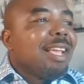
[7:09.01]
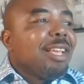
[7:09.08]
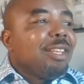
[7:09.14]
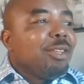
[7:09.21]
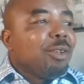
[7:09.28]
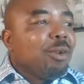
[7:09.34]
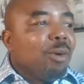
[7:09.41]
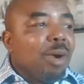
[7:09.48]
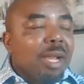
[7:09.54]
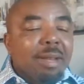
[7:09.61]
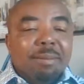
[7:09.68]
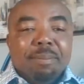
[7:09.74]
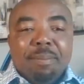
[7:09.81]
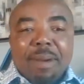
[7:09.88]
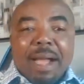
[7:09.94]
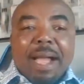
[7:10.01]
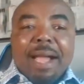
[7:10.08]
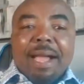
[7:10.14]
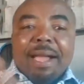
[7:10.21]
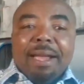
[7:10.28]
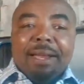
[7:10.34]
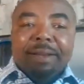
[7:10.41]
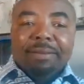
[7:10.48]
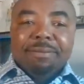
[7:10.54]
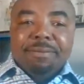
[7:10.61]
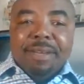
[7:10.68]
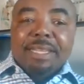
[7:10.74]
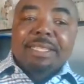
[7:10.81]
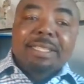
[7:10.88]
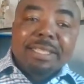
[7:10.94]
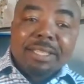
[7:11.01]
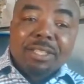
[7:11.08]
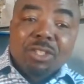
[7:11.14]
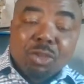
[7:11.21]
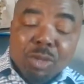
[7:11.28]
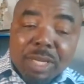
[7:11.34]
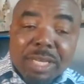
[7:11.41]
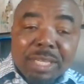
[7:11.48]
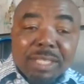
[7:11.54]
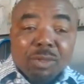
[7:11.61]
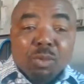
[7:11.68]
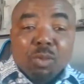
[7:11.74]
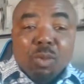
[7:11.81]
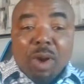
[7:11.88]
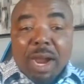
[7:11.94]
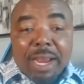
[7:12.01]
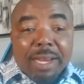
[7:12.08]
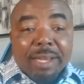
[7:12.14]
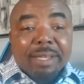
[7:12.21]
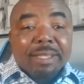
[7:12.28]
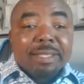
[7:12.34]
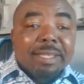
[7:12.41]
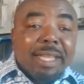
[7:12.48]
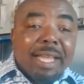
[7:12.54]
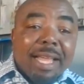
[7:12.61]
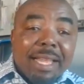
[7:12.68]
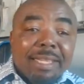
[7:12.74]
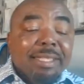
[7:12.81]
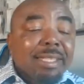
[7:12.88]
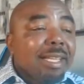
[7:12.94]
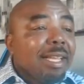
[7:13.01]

You go and buy fancy drinks, wine, and that,